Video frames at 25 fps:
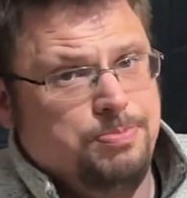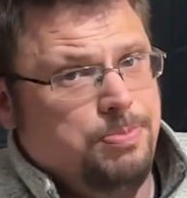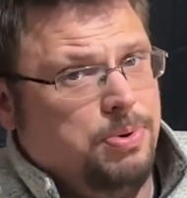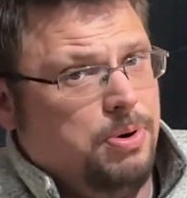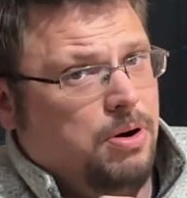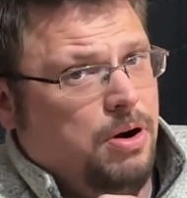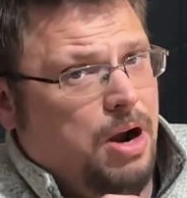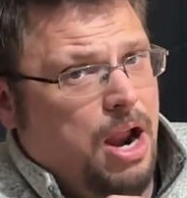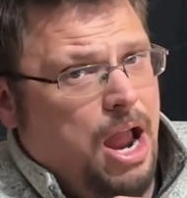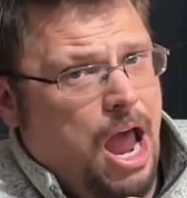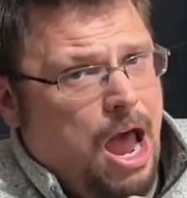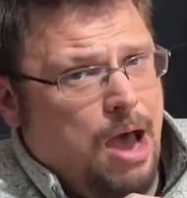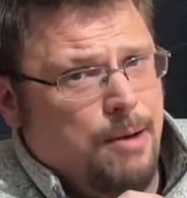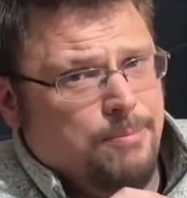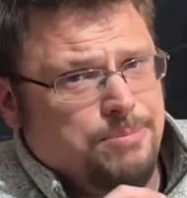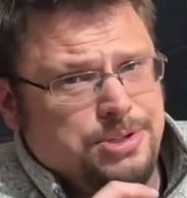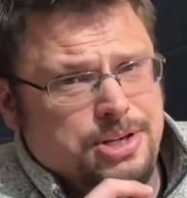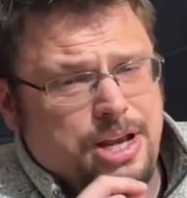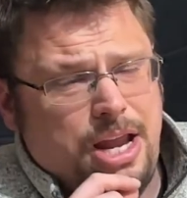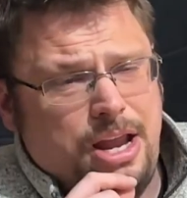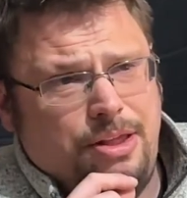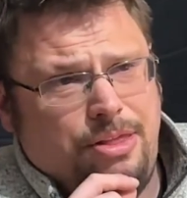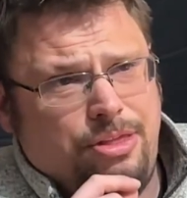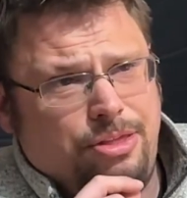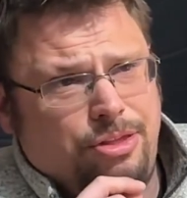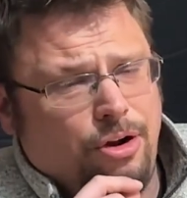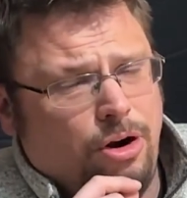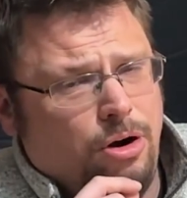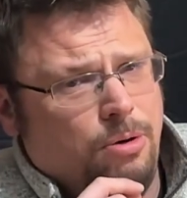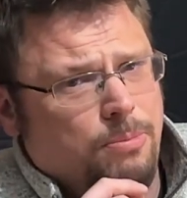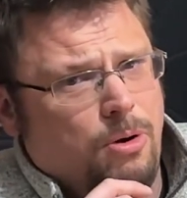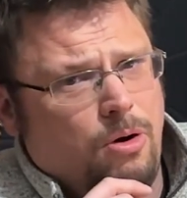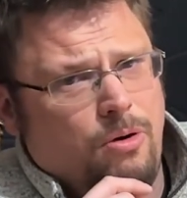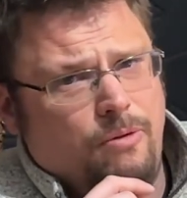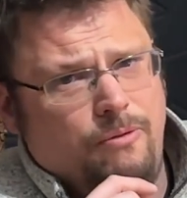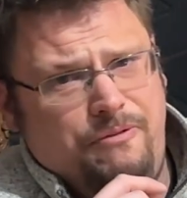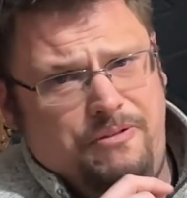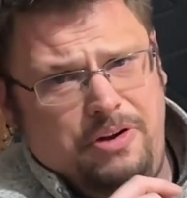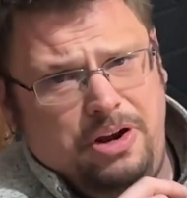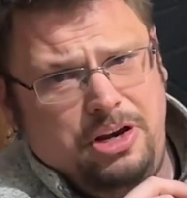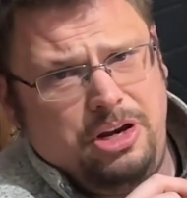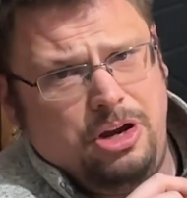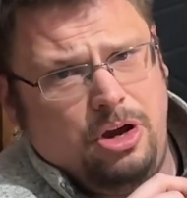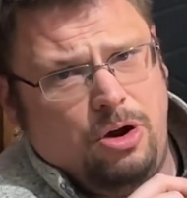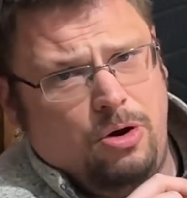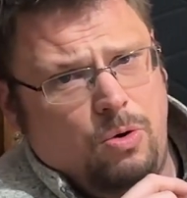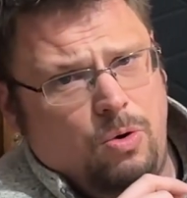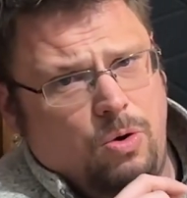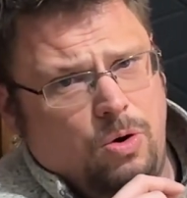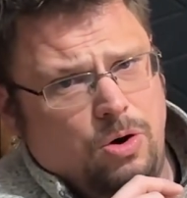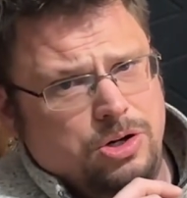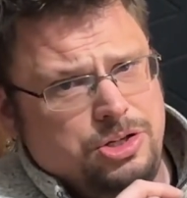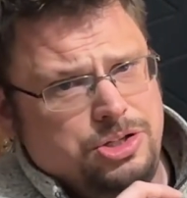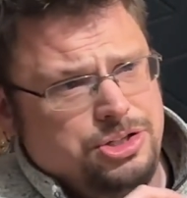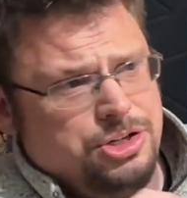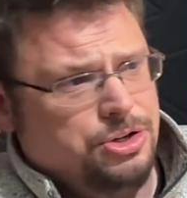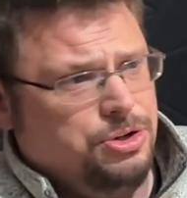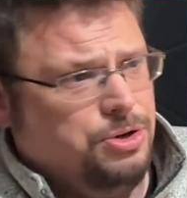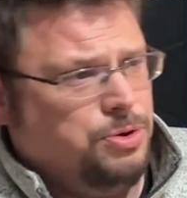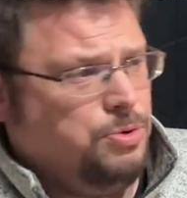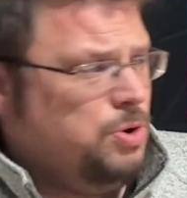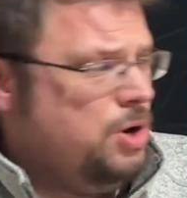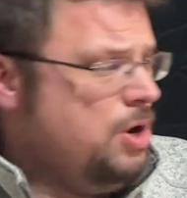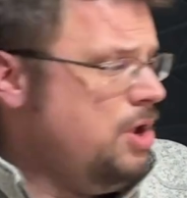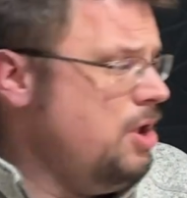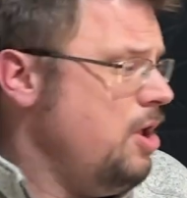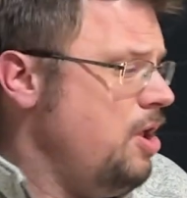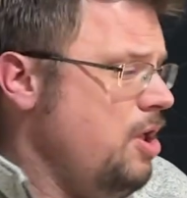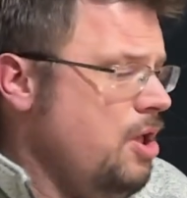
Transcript: perhaps a thermal video or two.